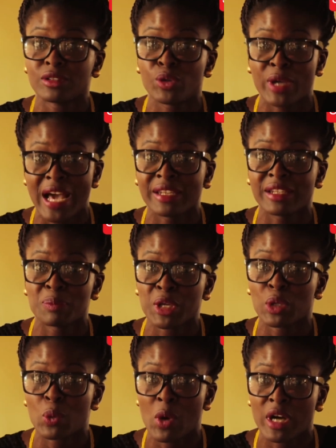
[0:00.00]
Ugandan
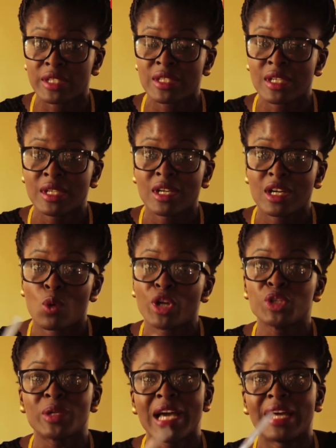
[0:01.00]
meal was or what
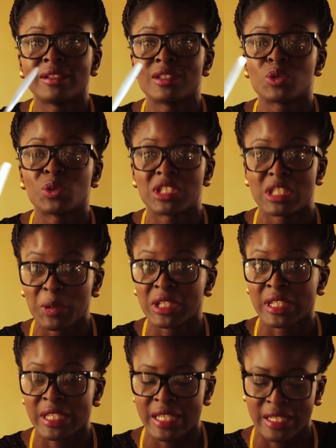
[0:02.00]
Ugandans would
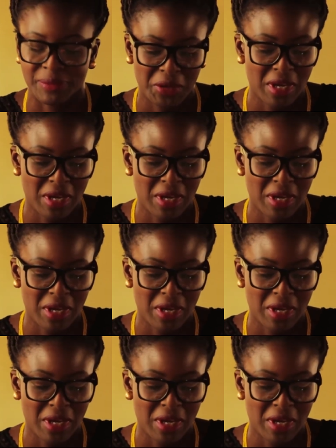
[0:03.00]
typically eat.